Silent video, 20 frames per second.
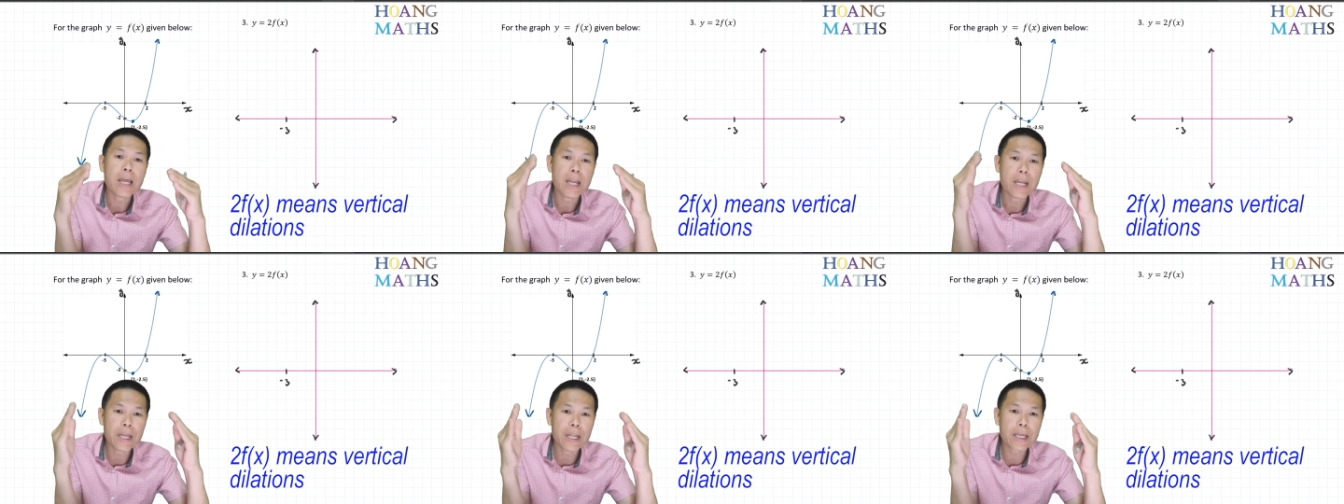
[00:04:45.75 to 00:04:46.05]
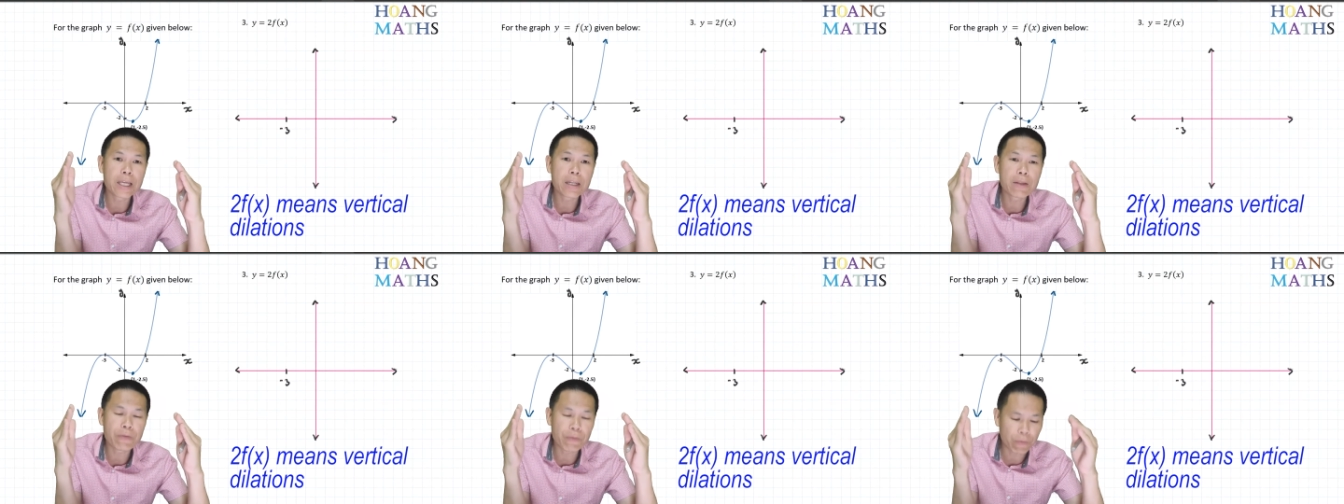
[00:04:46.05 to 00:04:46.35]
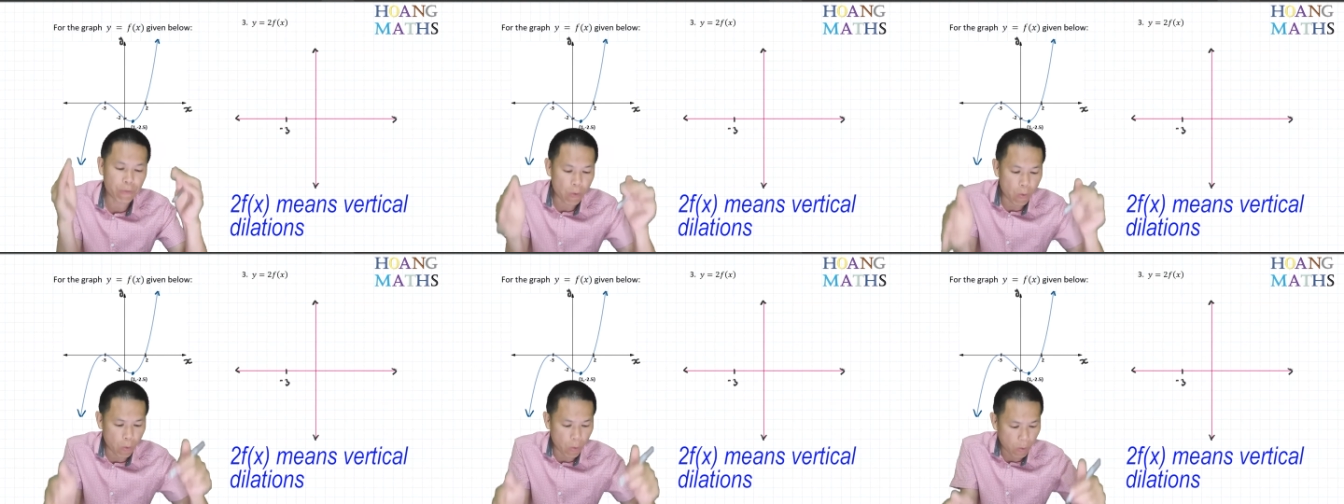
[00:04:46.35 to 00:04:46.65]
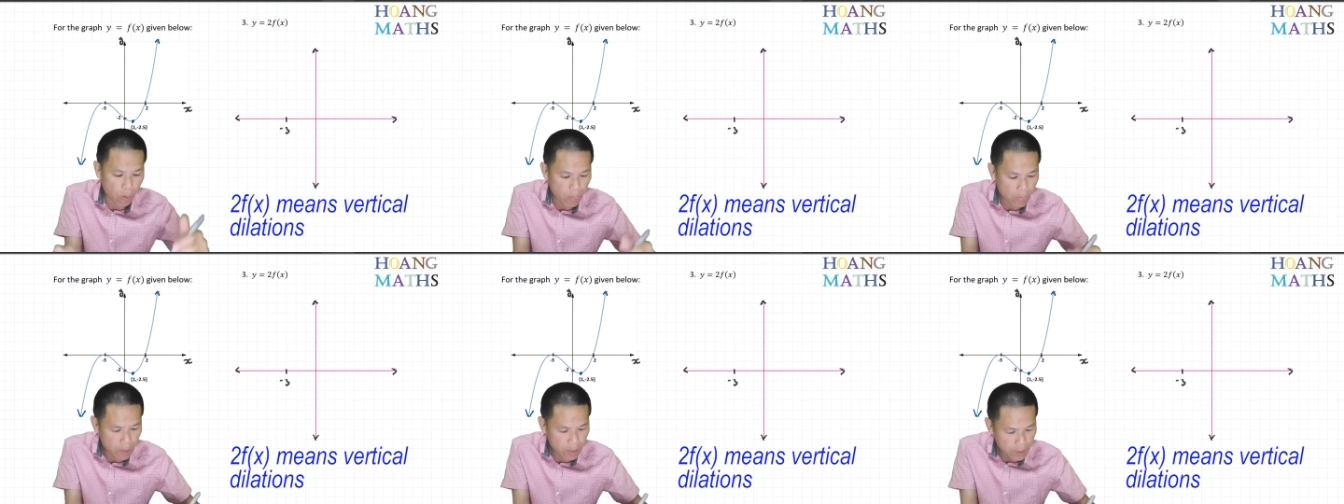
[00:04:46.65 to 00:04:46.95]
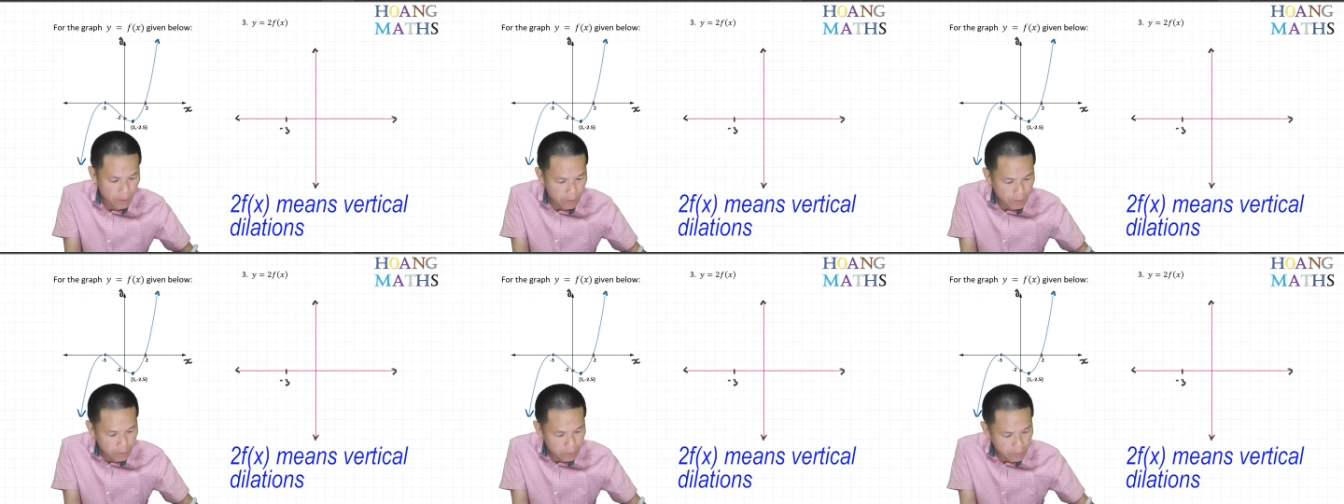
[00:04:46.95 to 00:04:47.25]
negative 4.
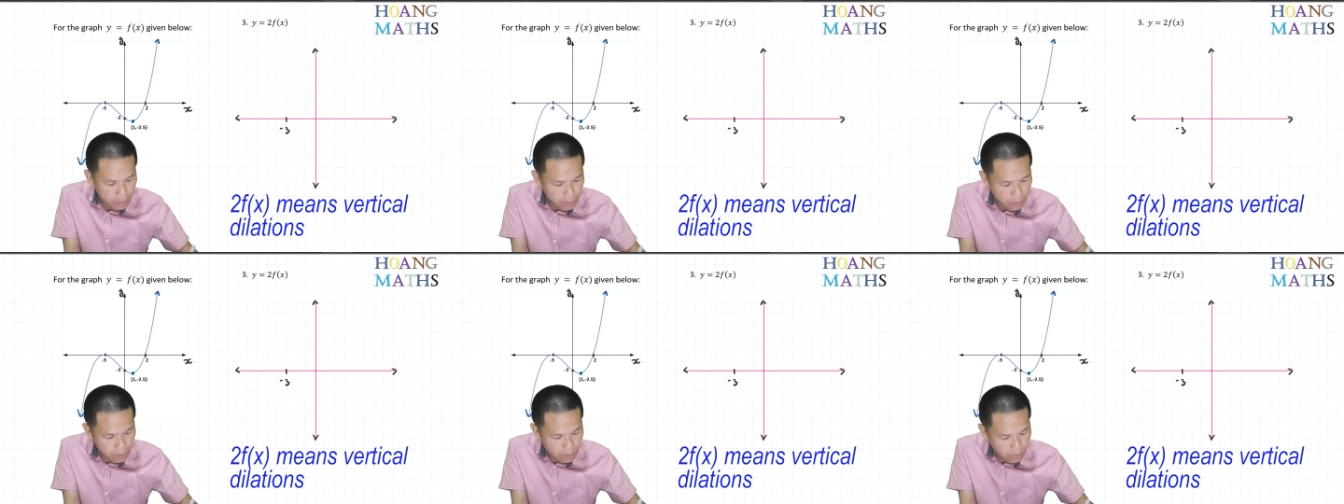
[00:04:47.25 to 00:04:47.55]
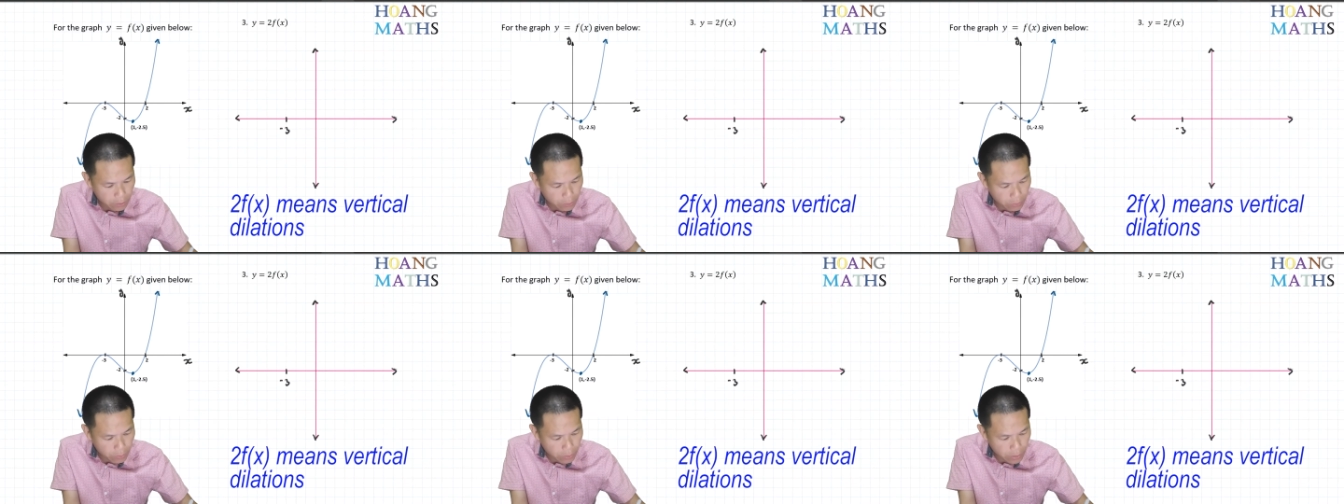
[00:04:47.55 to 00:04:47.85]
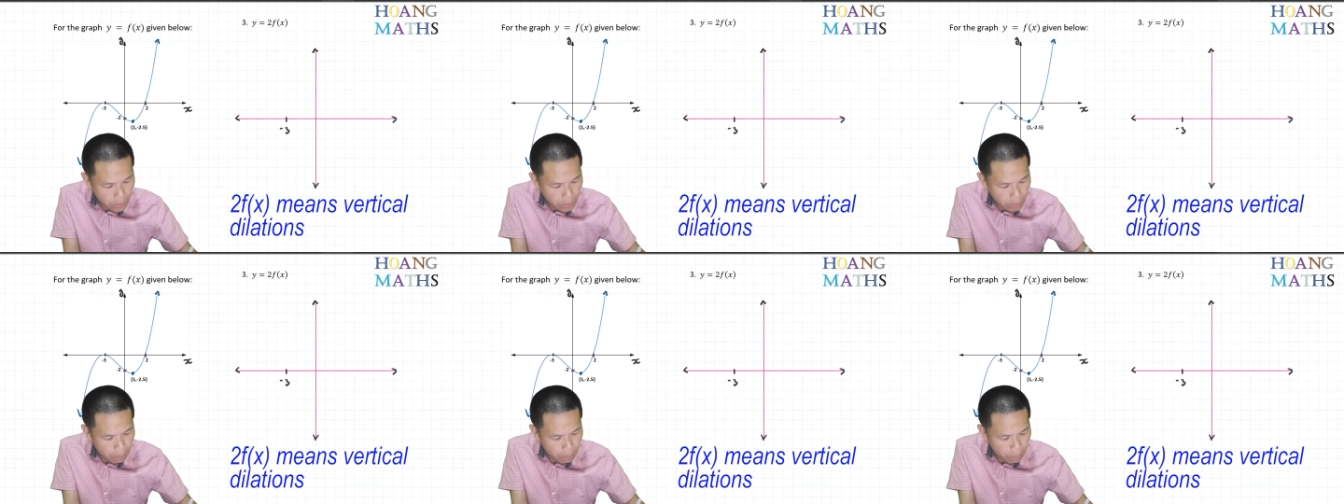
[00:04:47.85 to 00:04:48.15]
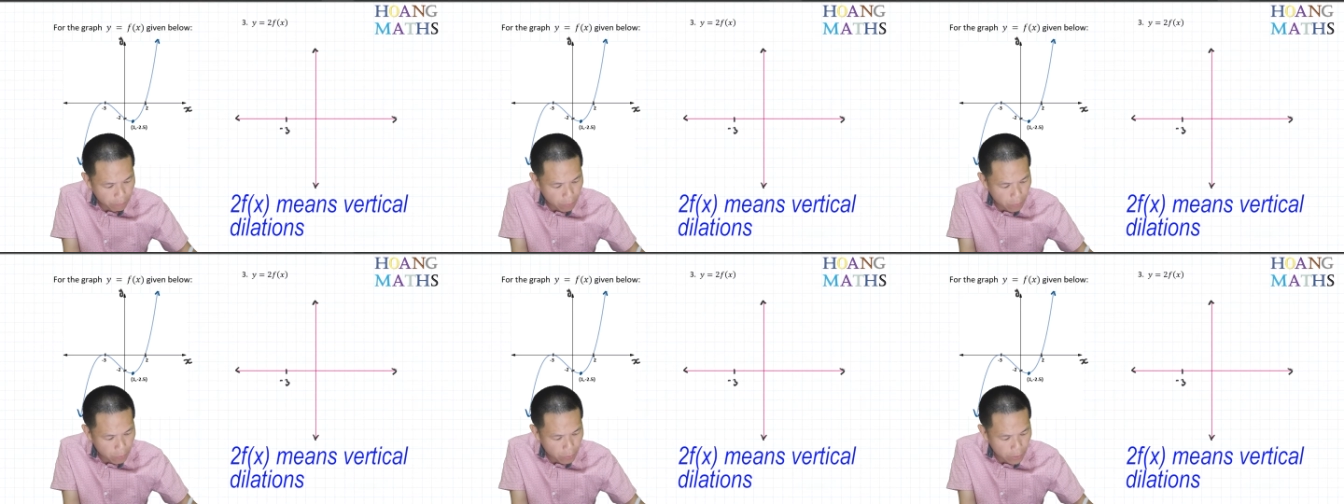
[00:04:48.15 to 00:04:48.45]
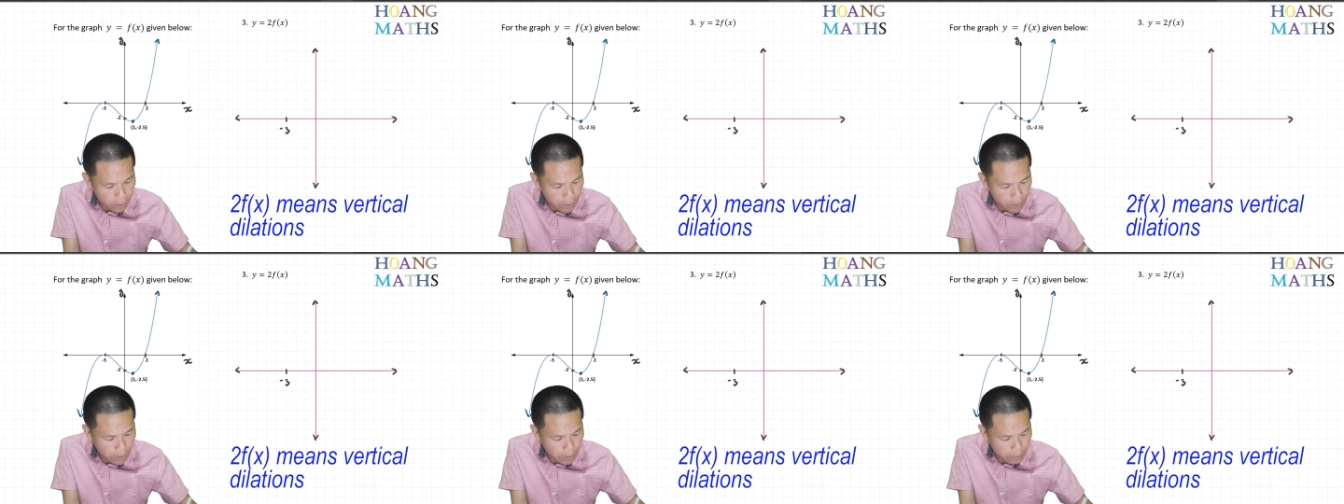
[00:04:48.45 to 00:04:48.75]
So negative 4
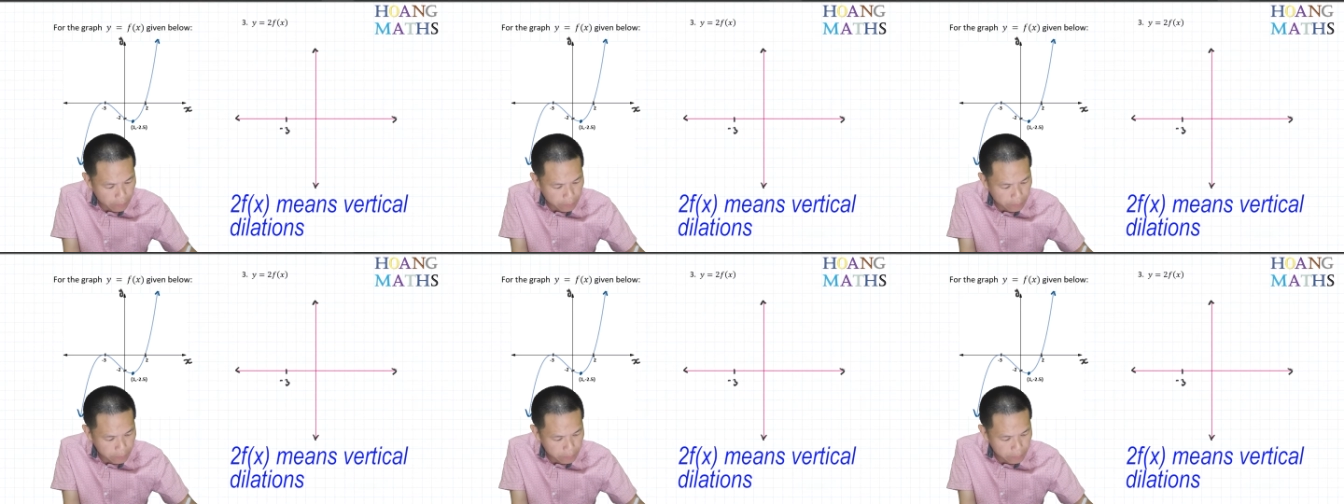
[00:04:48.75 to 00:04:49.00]
here.